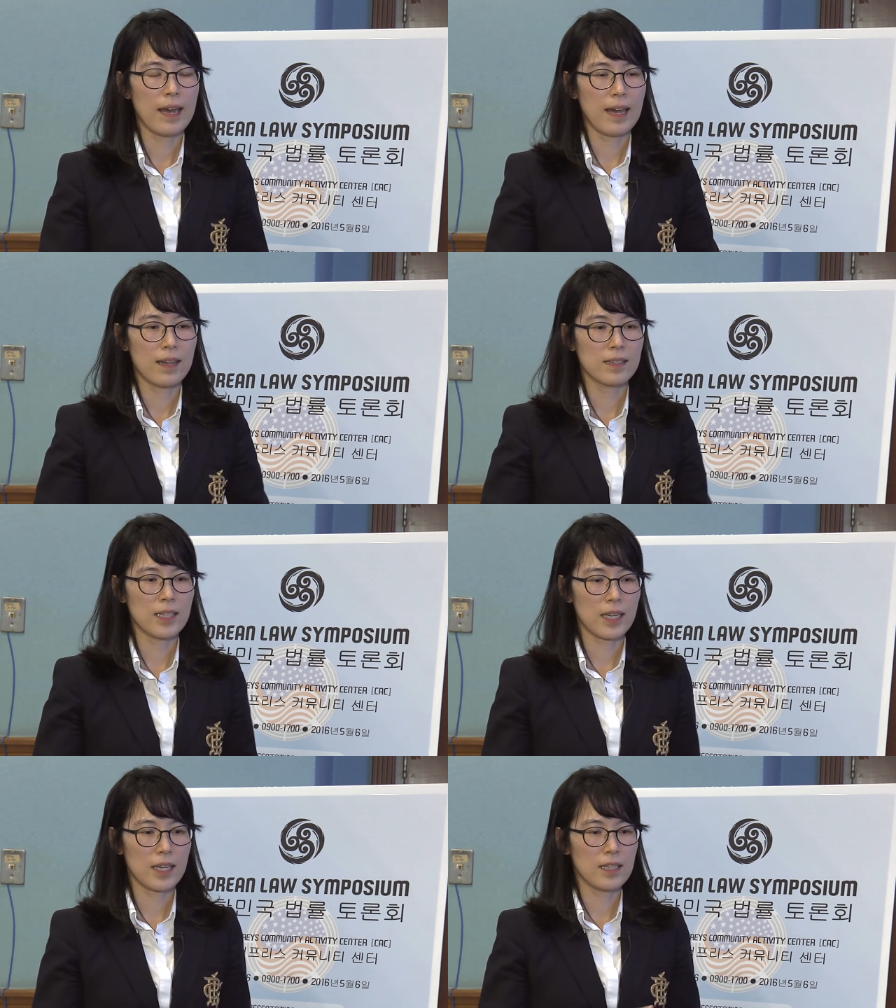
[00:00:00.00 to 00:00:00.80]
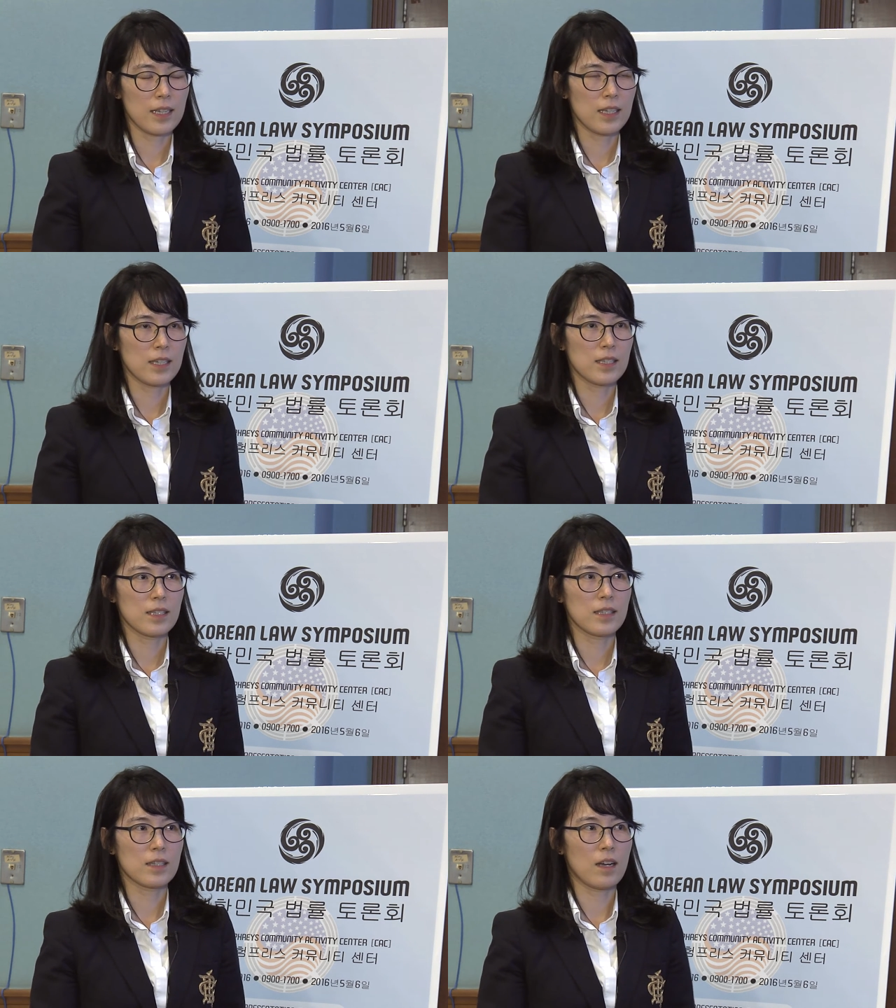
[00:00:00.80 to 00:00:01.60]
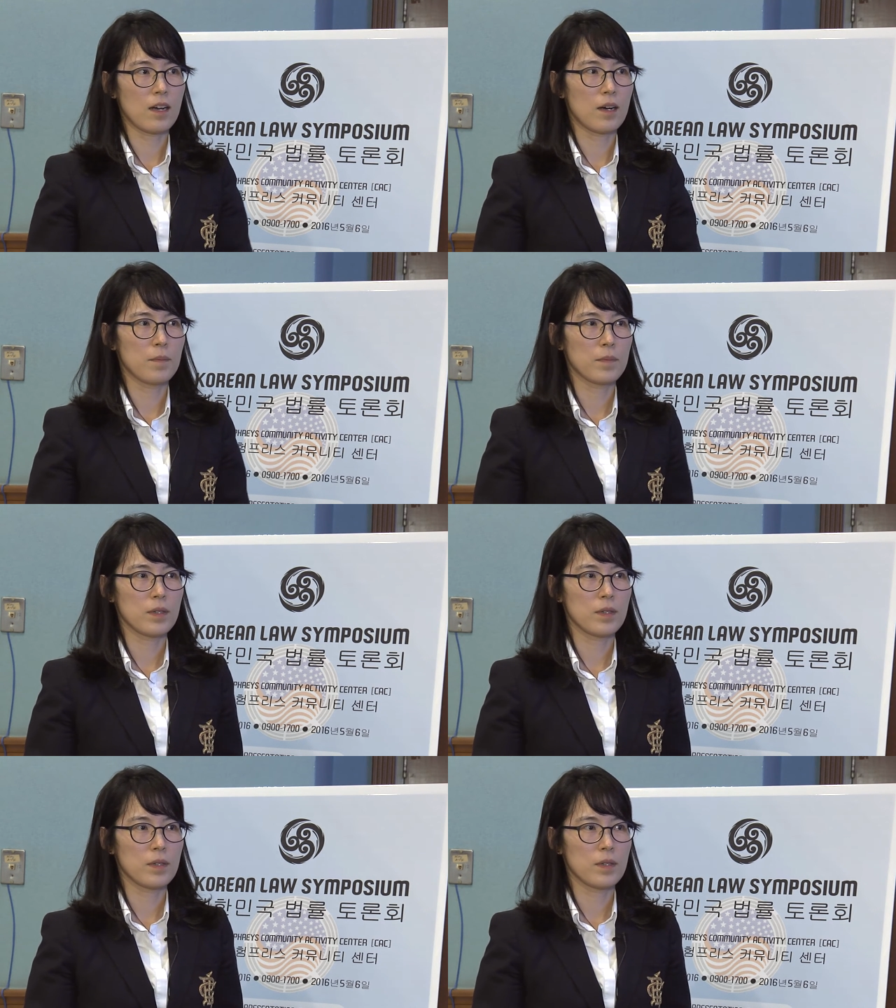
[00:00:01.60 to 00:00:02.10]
And second is, uh,